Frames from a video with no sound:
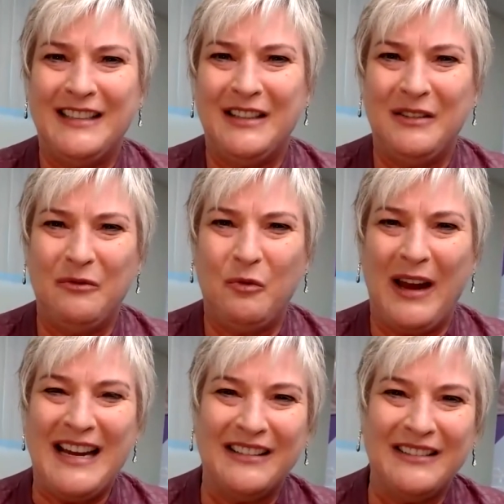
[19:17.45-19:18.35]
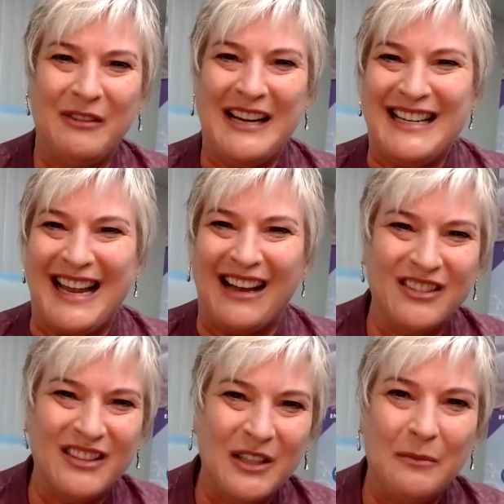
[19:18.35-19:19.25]
weighed waned down
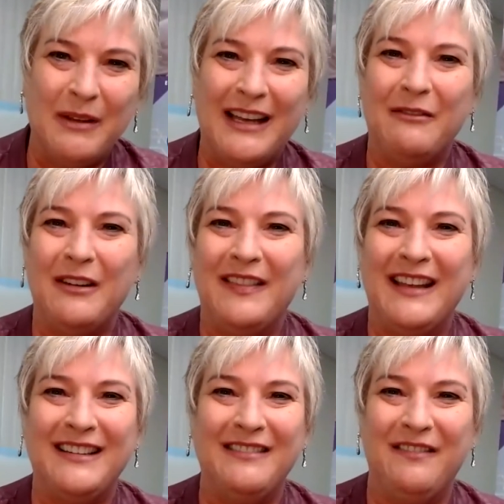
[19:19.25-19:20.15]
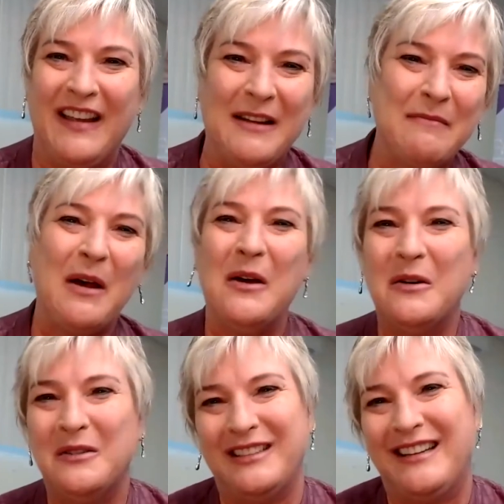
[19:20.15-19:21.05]
a little bit, and then
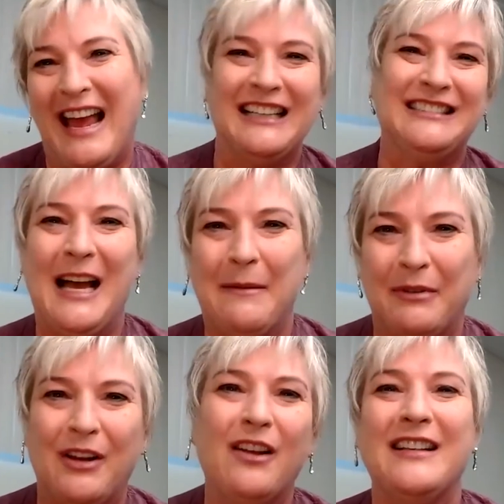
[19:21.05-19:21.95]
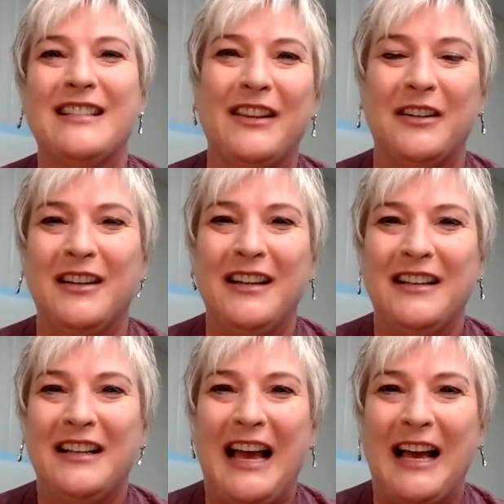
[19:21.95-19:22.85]
Venmo and Cash App and all these other
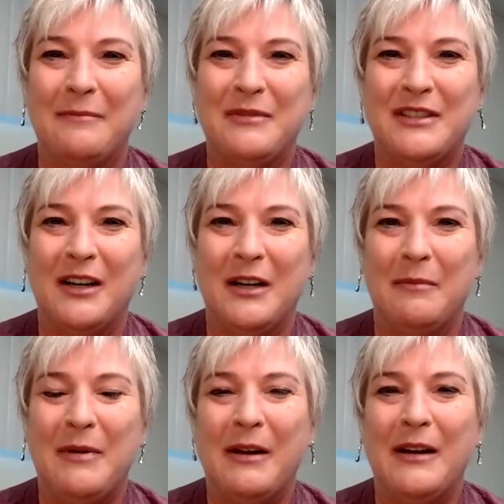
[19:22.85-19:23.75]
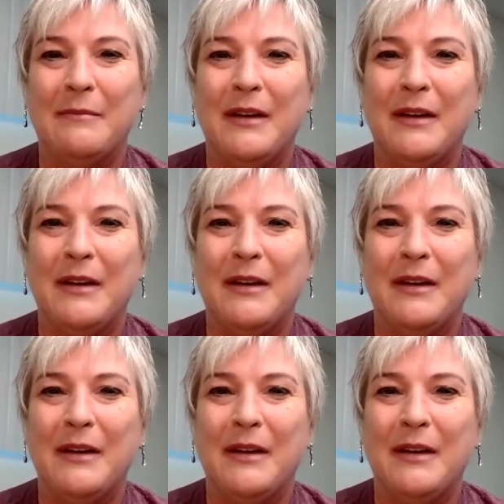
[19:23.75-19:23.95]
apps started appearing.